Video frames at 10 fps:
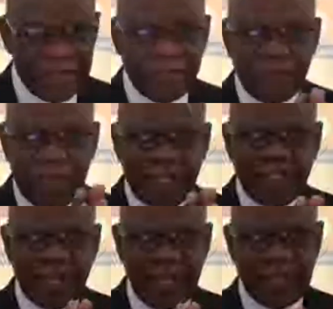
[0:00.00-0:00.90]
to
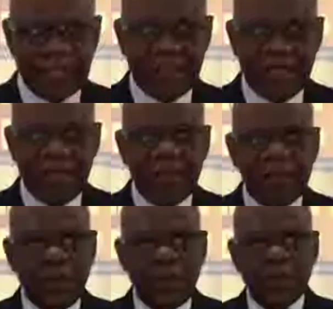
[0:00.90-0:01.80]
differentiate
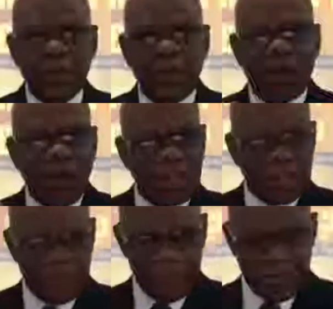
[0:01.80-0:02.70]
those who are
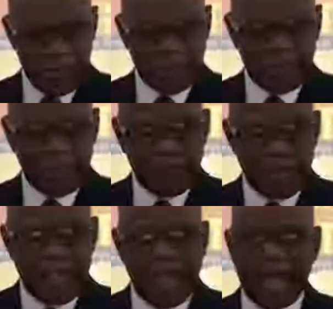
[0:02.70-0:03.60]
God's people
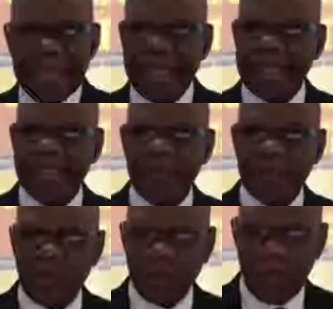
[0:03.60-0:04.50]
as against
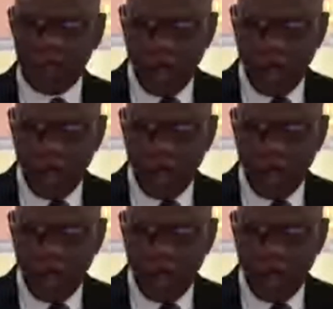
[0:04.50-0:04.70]
those who are